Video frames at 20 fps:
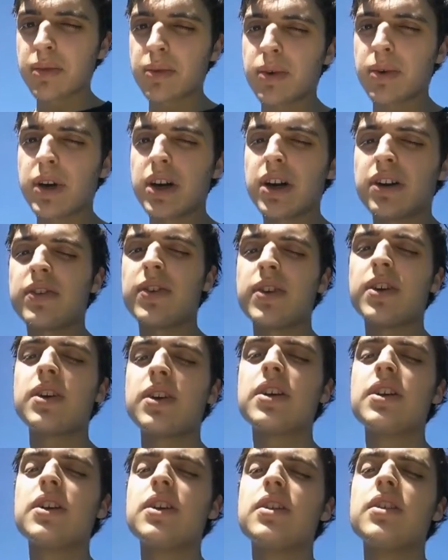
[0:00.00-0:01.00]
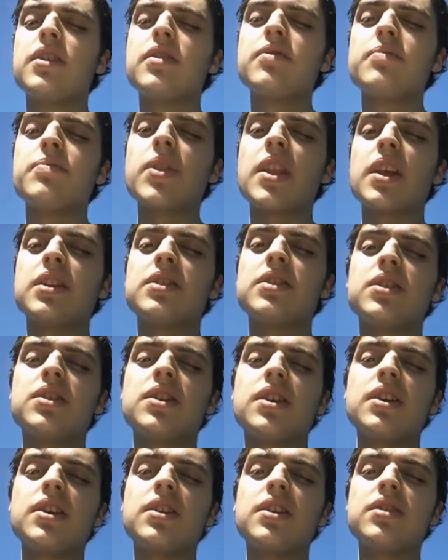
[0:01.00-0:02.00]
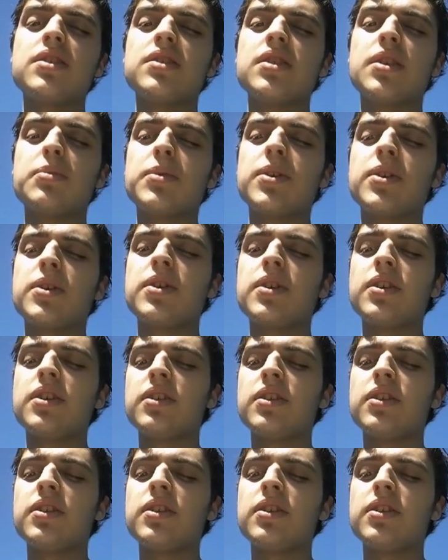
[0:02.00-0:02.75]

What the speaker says: Whatever. Let's just say this is number